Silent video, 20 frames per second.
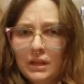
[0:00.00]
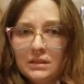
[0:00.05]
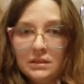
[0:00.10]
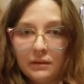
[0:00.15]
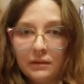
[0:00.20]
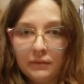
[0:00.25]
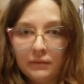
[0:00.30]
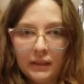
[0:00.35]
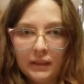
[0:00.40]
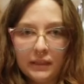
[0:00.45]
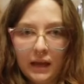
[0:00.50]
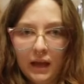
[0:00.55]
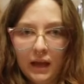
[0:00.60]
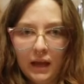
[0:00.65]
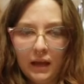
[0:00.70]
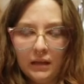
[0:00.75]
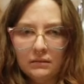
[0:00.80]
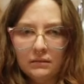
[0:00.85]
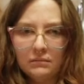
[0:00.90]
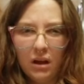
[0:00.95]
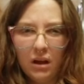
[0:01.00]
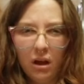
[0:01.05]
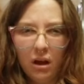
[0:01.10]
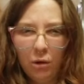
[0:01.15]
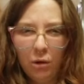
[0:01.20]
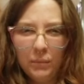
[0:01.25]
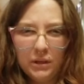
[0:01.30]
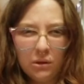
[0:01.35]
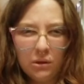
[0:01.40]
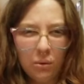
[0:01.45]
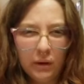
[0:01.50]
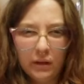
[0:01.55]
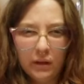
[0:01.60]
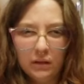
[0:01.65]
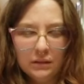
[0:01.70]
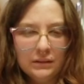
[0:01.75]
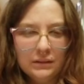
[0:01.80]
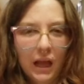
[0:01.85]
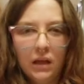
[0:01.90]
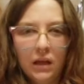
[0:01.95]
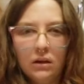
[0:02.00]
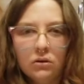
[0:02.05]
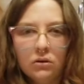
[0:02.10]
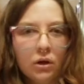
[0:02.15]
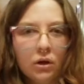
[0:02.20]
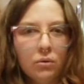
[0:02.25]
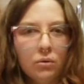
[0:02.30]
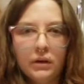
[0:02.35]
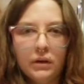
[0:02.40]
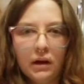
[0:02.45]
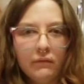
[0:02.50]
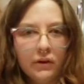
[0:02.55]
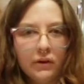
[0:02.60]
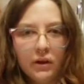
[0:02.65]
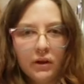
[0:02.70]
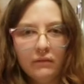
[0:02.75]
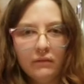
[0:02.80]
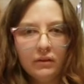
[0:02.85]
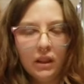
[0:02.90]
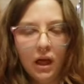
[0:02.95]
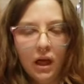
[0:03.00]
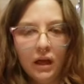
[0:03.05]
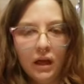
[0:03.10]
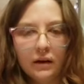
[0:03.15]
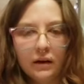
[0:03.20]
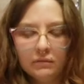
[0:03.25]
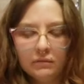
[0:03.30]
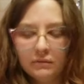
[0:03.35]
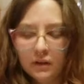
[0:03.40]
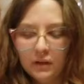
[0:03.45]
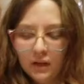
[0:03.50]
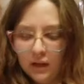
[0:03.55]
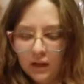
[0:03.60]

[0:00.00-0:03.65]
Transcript: stuff like that, almond oil, I don't know, whatever you have a lot of.